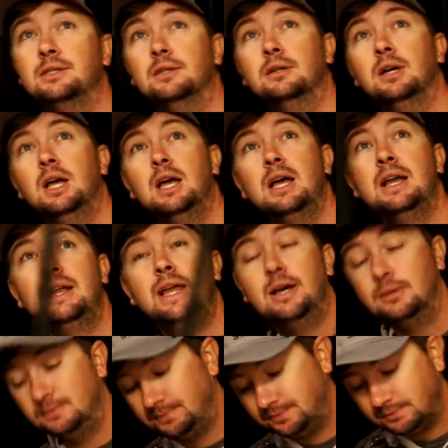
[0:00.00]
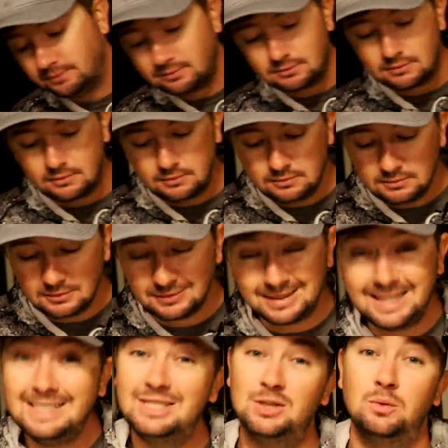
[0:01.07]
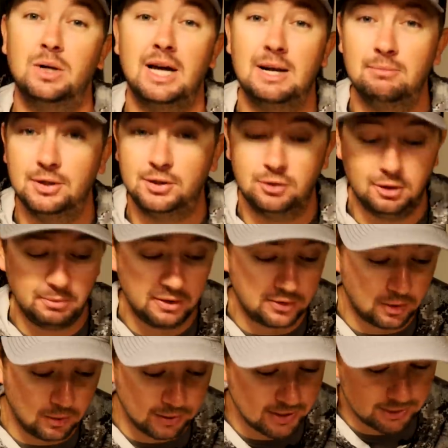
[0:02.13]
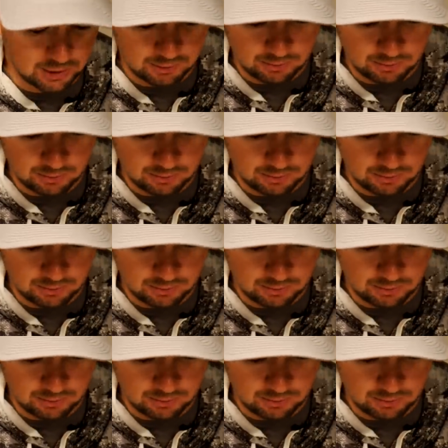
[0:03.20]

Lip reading: So now, this is what I'd much rather be throwing. Let's